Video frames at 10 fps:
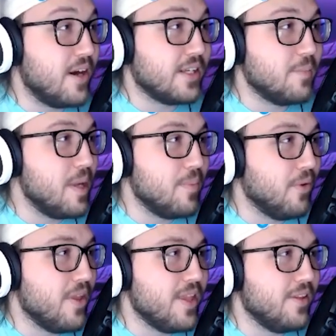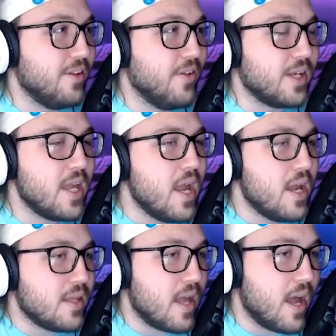to people, and then they're like,
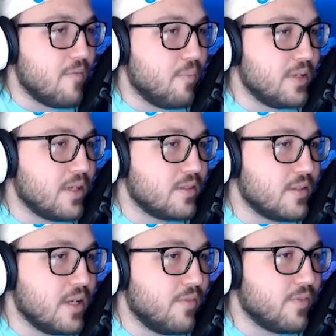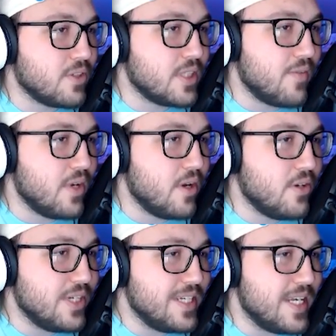yeah, I've played Destiny for
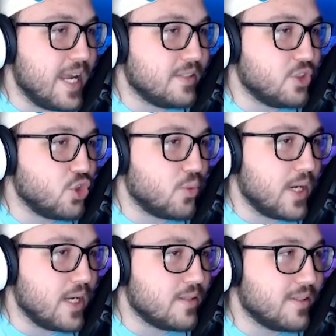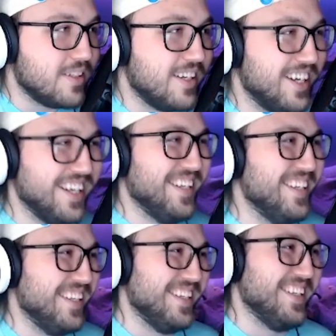700 days straight. And
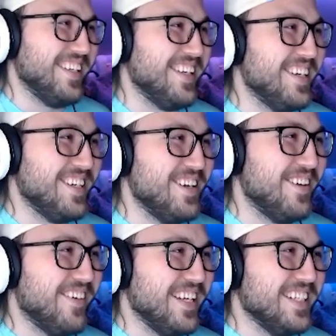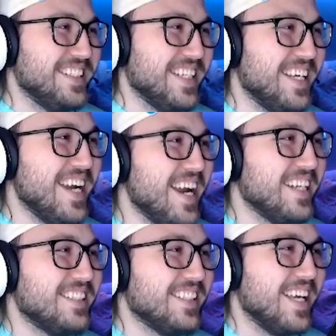
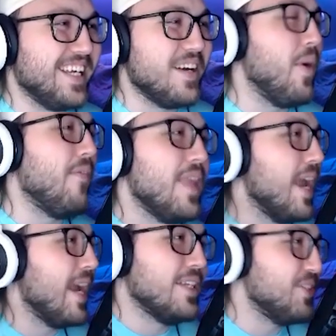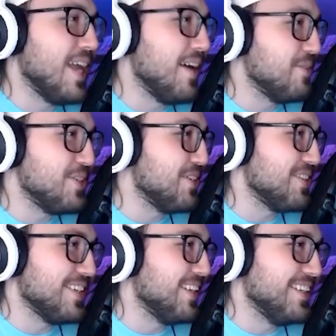it's like, well, that was just a